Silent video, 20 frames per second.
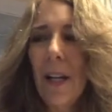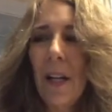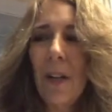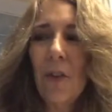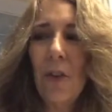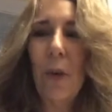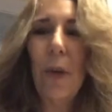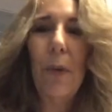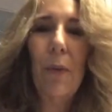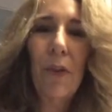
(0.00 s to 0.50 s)

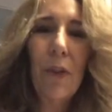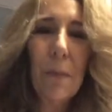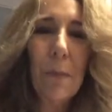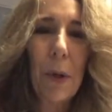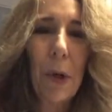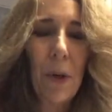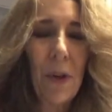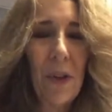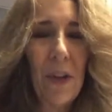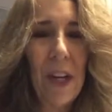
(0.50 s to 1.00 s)
So he was
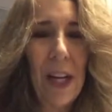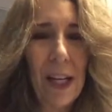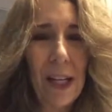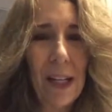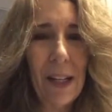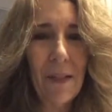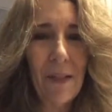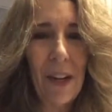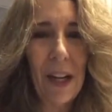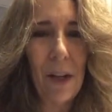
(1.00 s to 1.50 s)

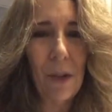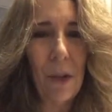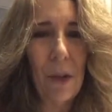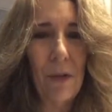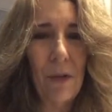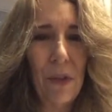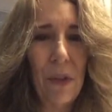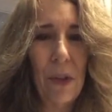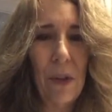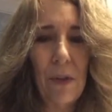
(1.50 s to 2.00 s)
impersonating a veteran
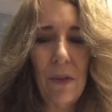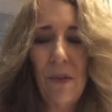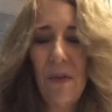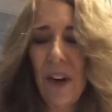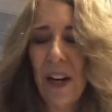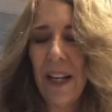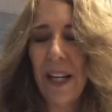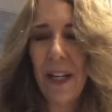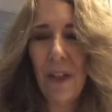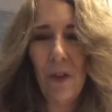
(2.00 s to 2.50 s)
for
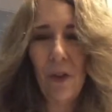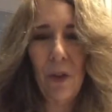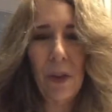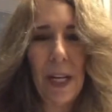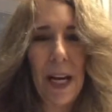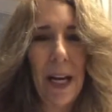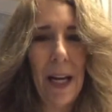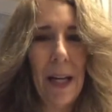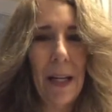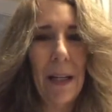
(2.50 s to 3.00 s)
financial
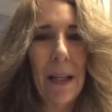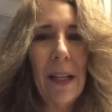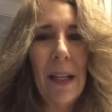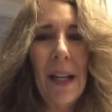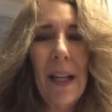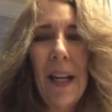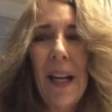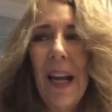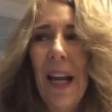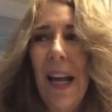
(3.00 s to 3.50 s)
gain.
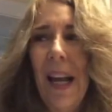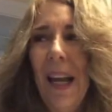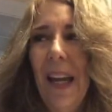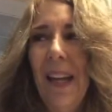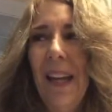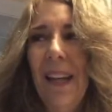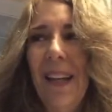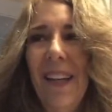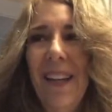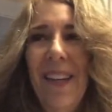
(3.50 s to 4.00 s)

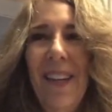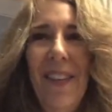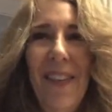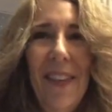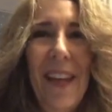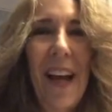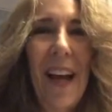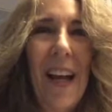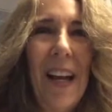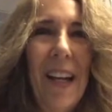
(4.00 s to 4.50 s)
And this
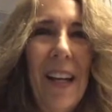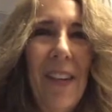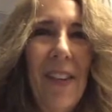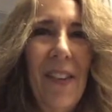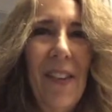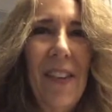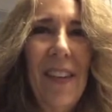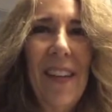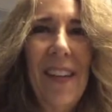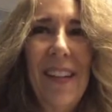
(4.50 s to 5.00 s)
guy
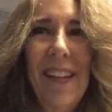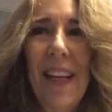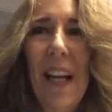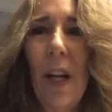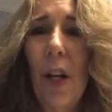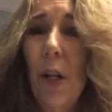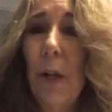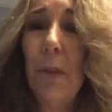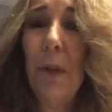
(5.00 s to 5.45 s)
is telling him,